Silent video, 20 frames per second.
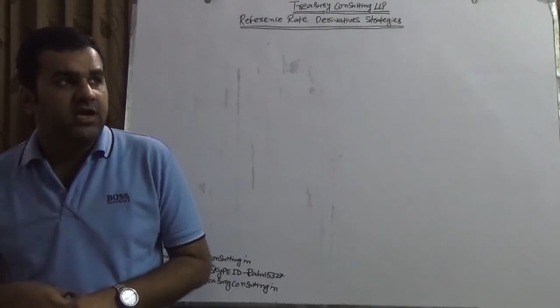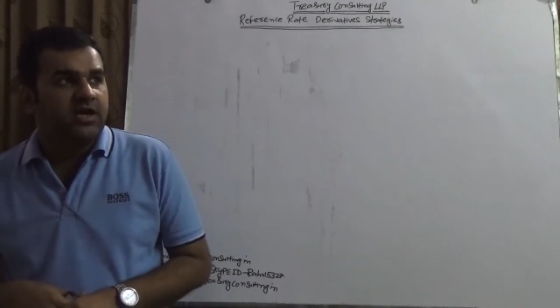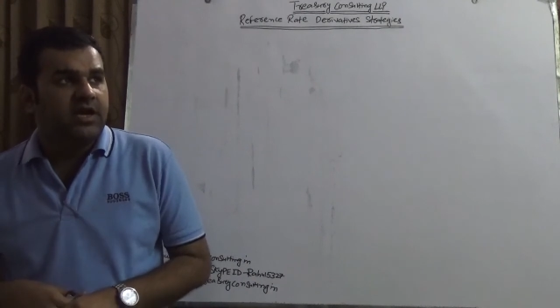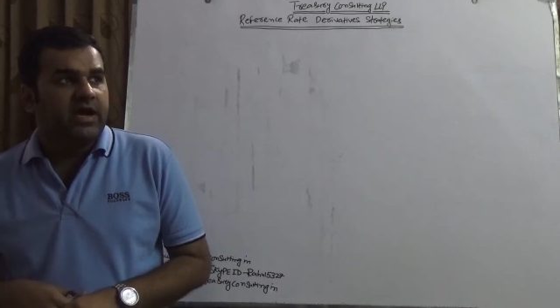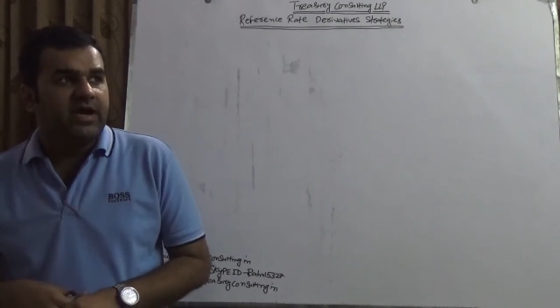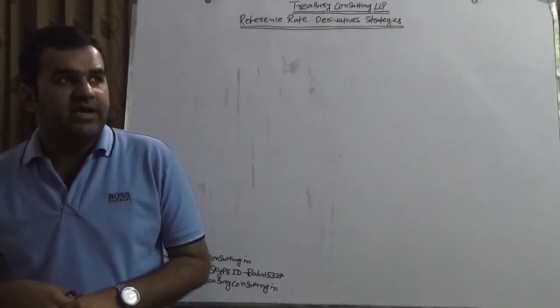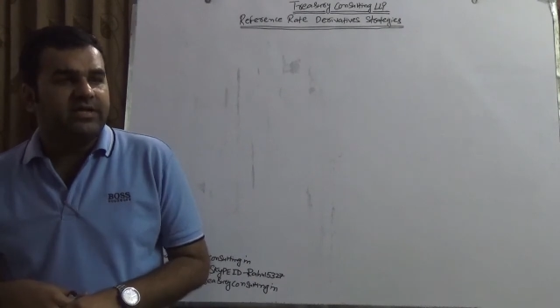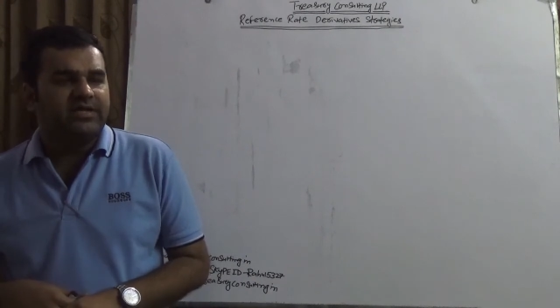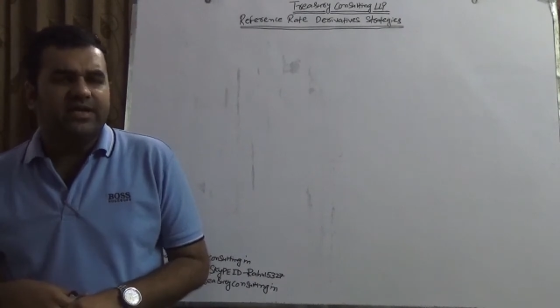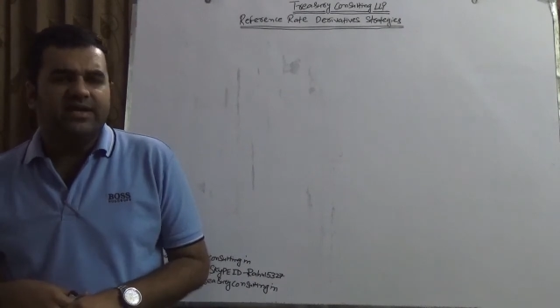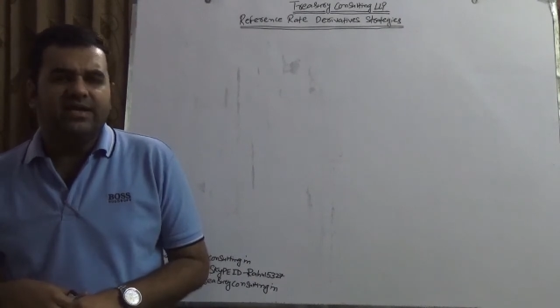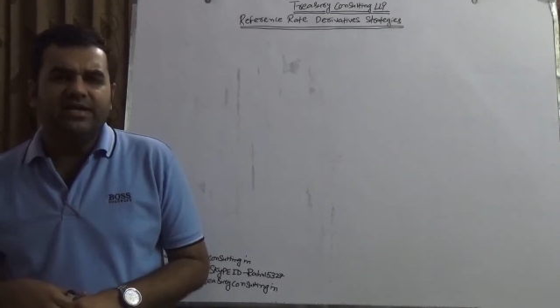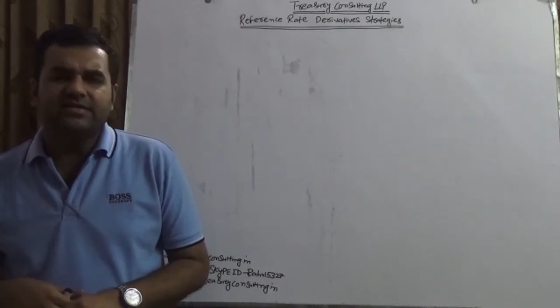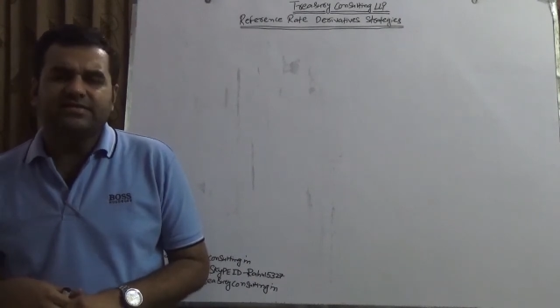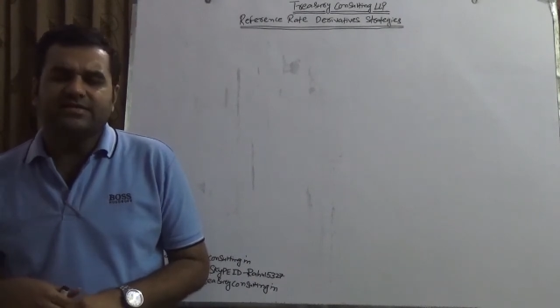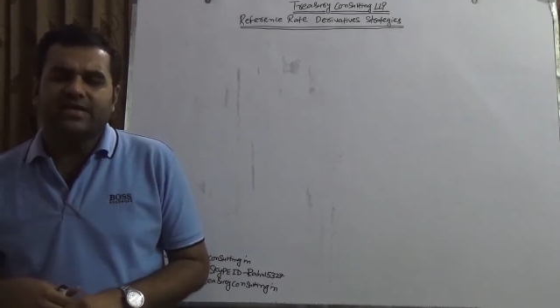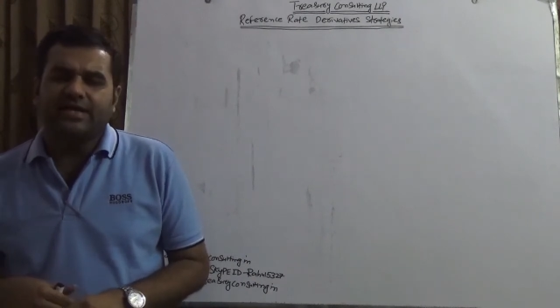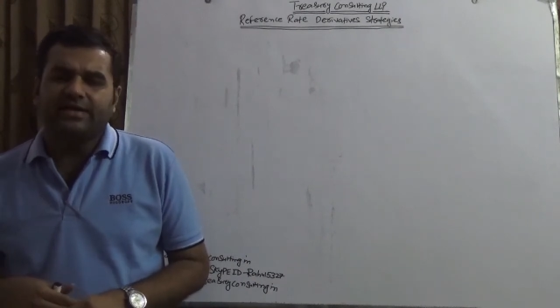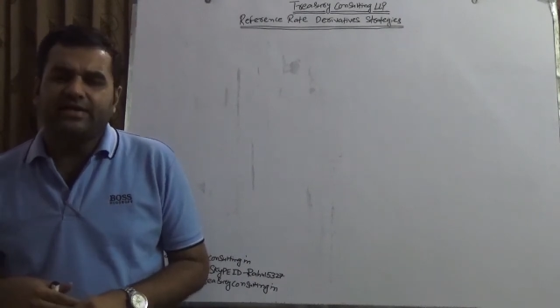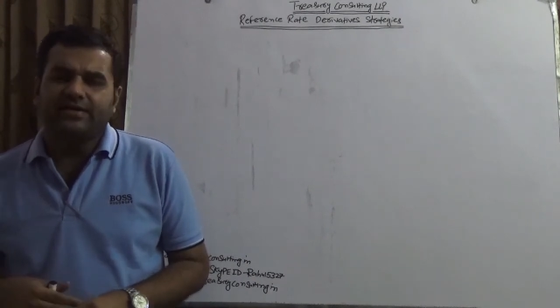and then I
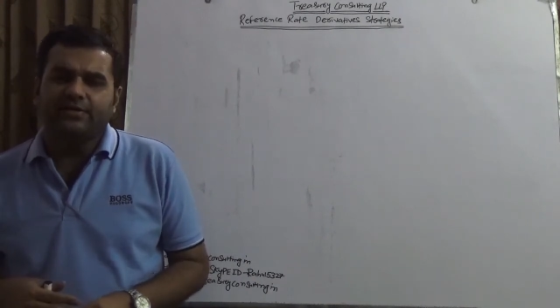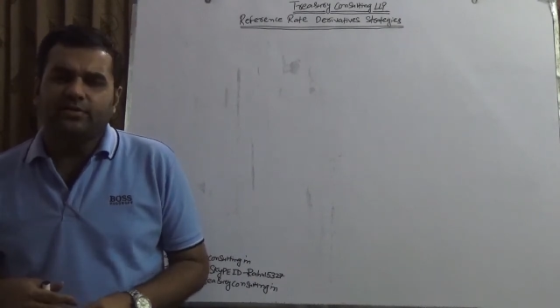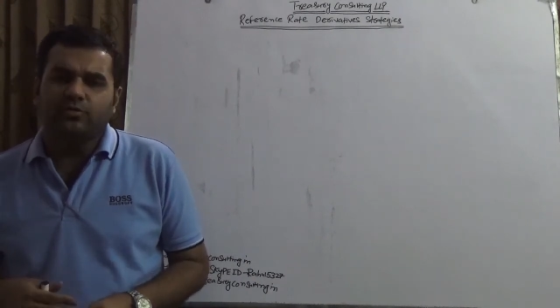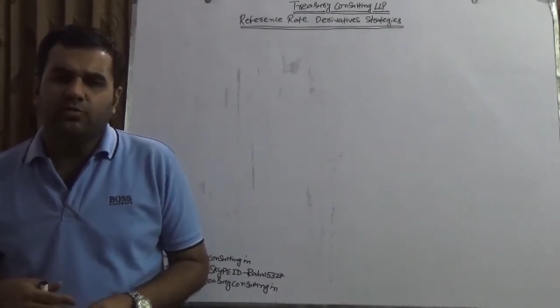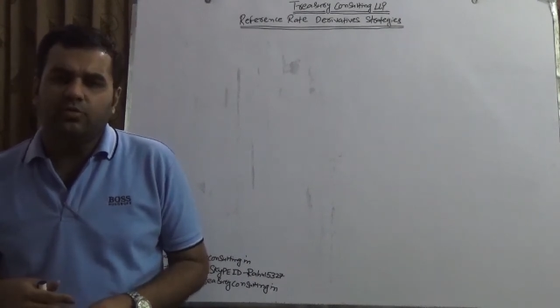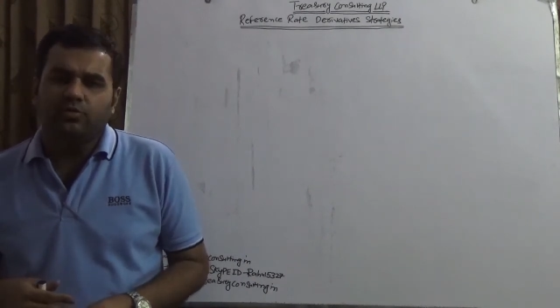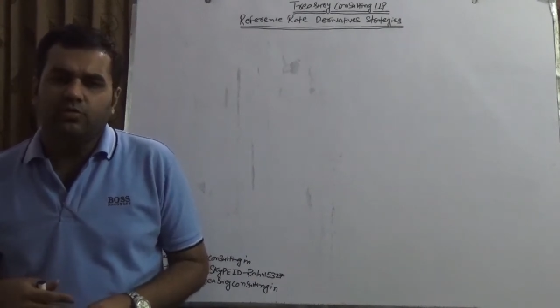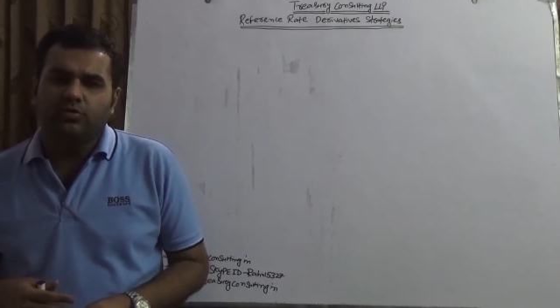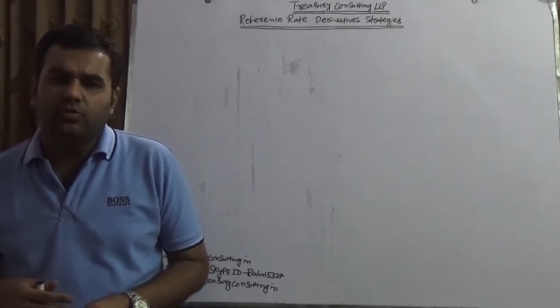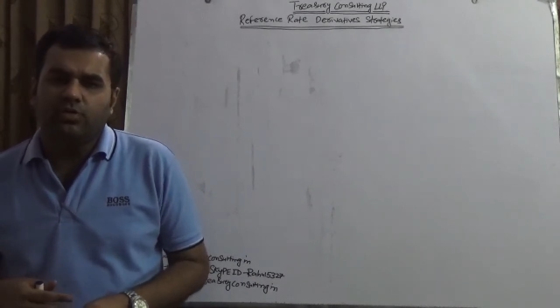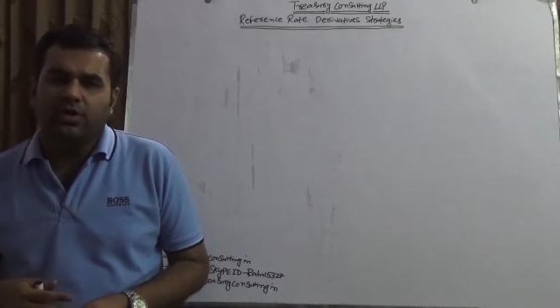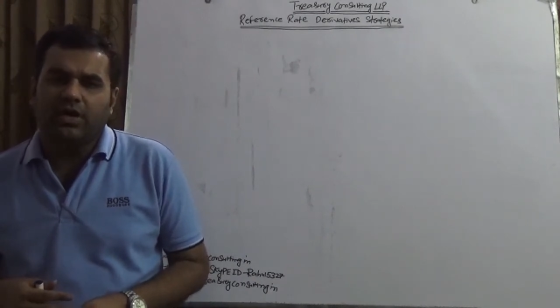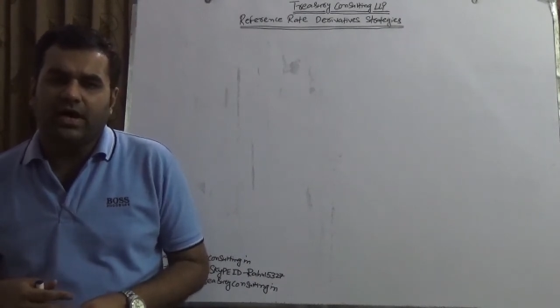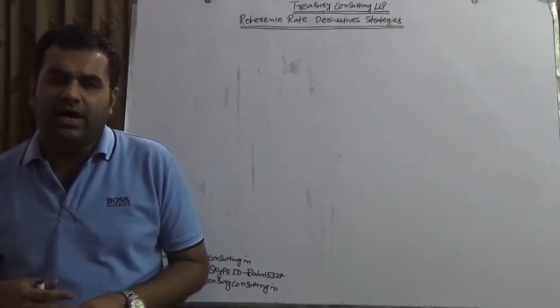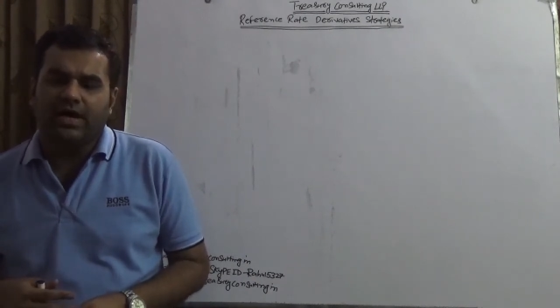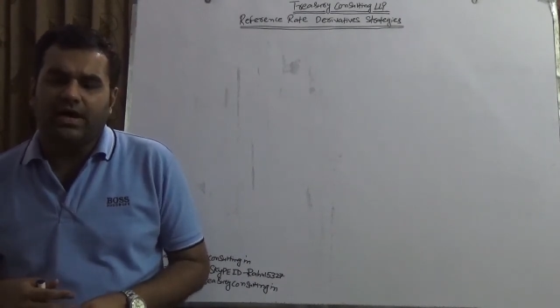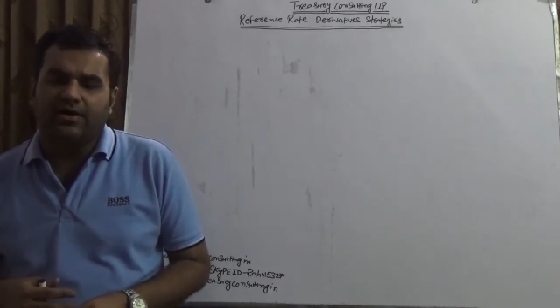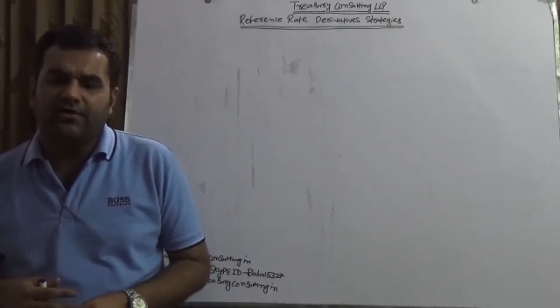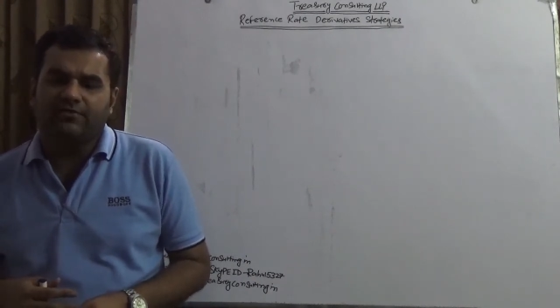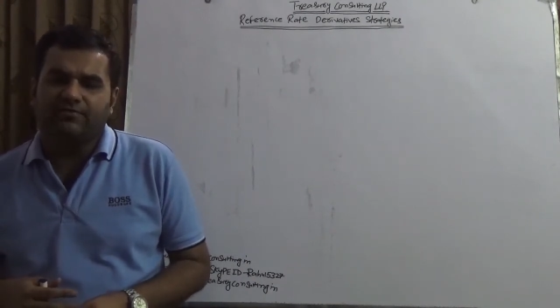decided to
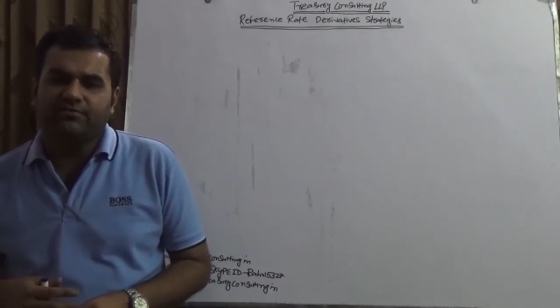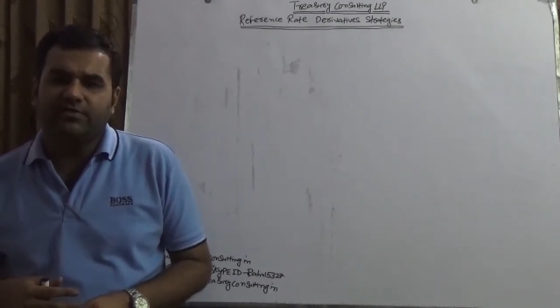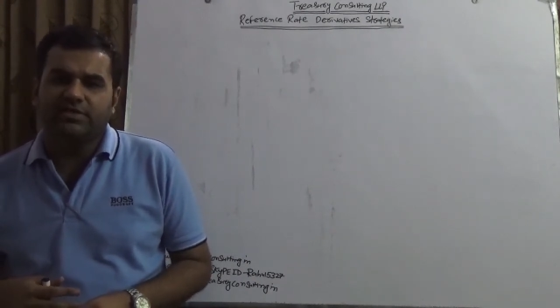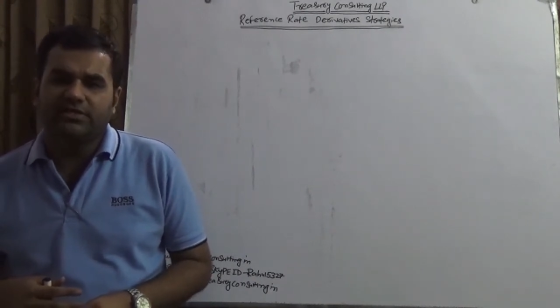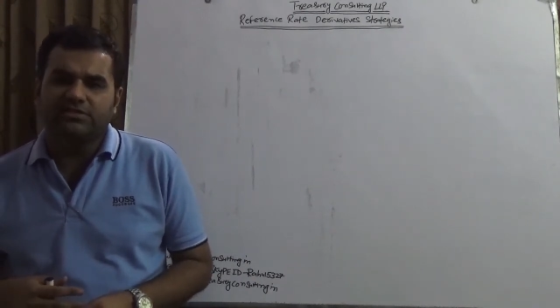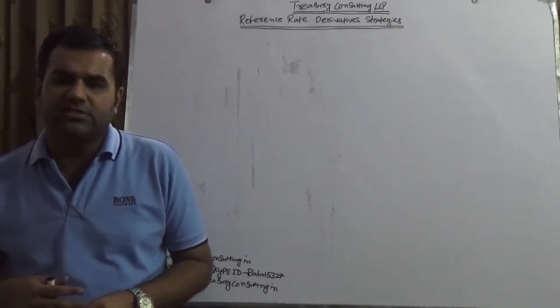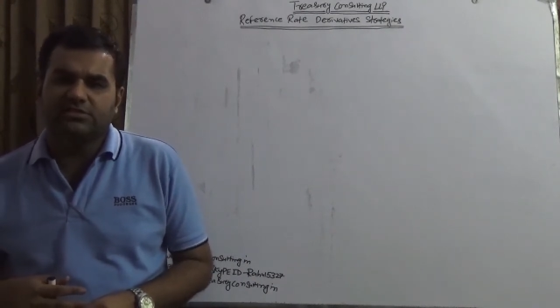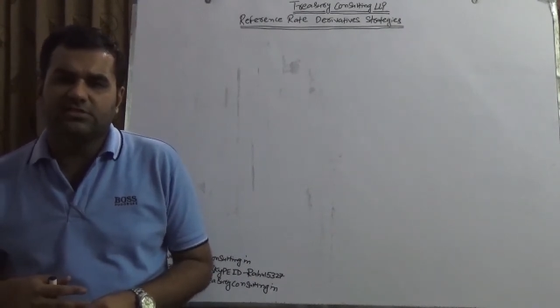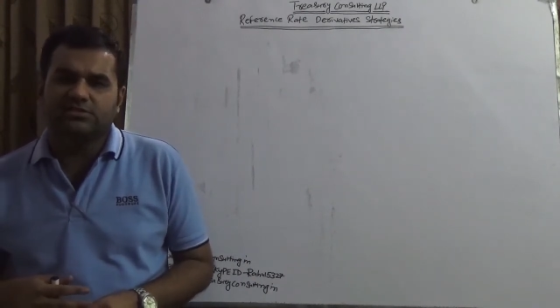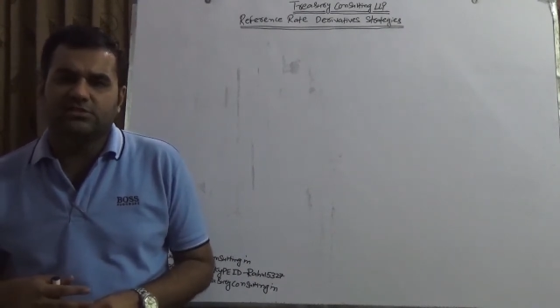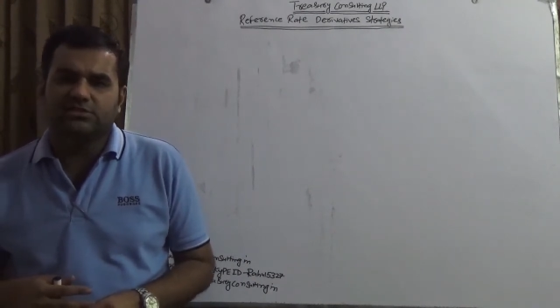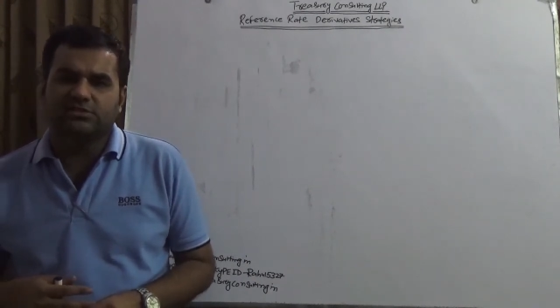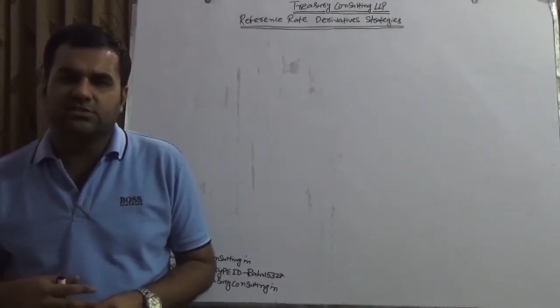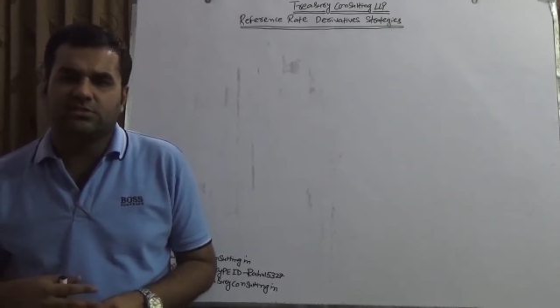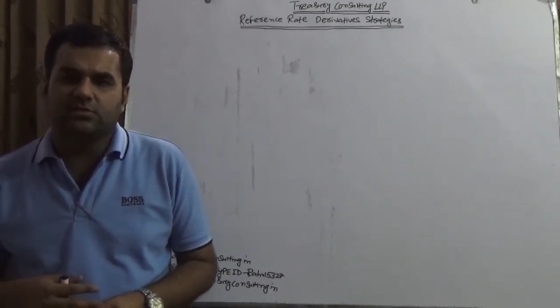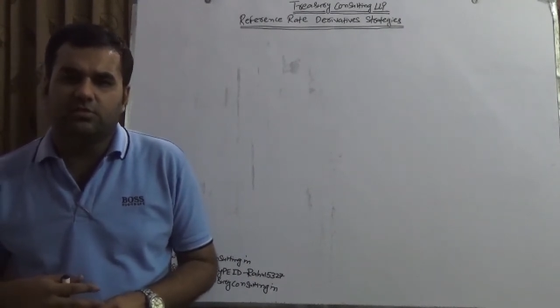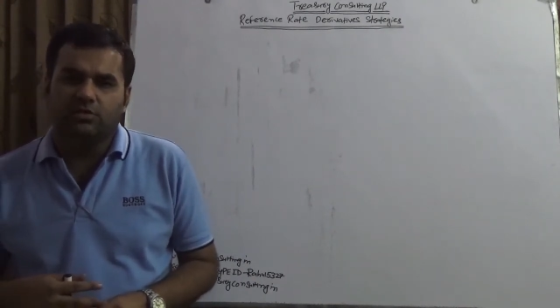have this